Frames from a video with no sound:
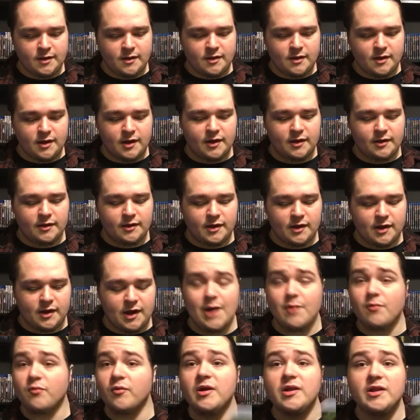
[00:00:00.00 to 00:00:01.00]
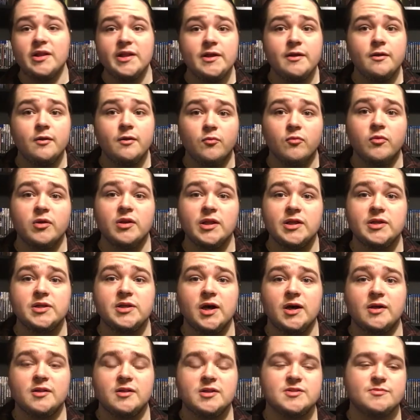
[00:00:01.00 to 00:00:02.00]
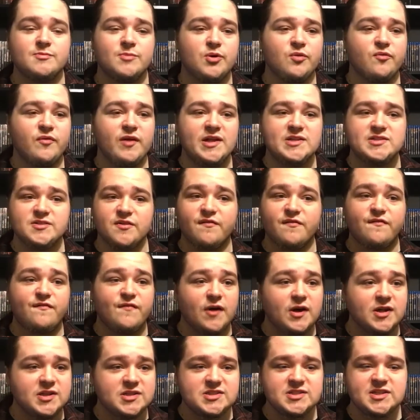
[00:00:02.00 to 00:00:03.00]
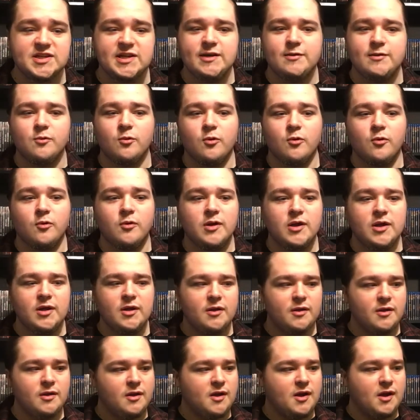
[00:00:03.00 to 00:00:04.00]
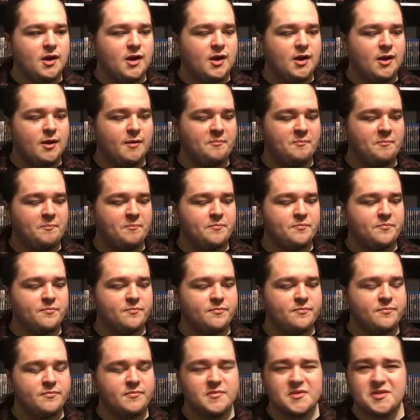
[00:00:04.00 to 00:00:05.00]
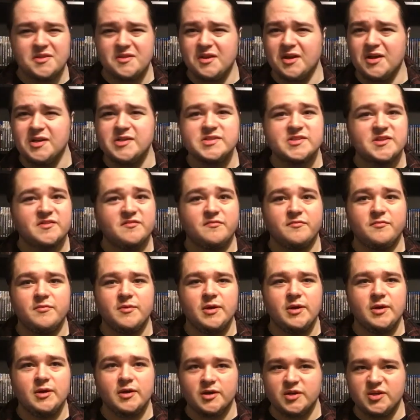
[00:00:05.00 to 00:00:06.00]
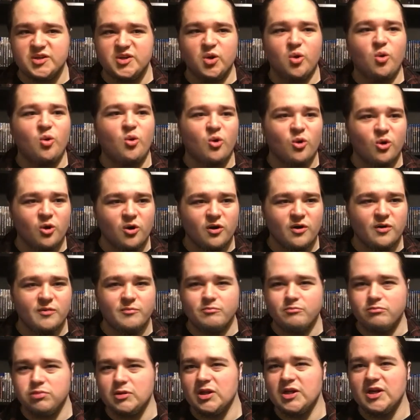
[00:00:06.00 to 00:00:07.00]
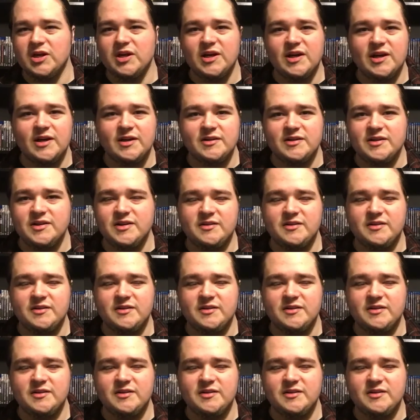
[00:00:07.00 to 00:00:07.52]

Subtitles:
And I really, really dug this movie. It's a fun sequel. Tons of gore and blood.